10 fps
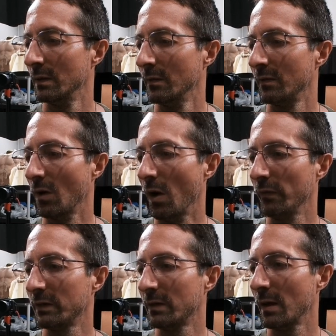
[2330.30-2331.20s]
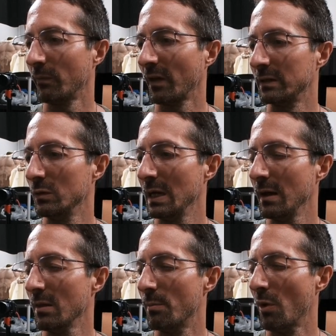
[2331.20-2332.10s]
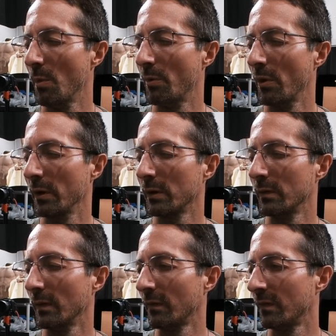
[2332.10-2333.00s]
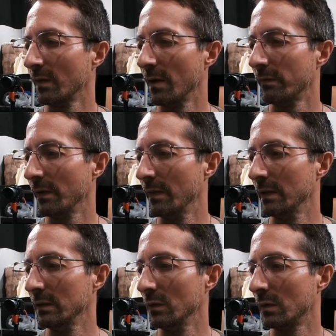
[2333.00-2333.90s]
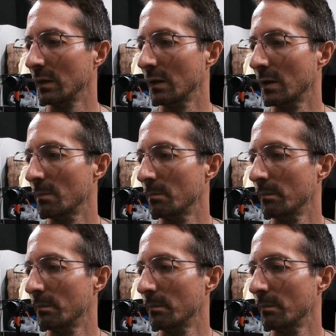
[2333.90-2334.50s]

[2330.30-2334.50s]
See, oftentimes, like you get in the ballpark, this stuff, and then you can, I'm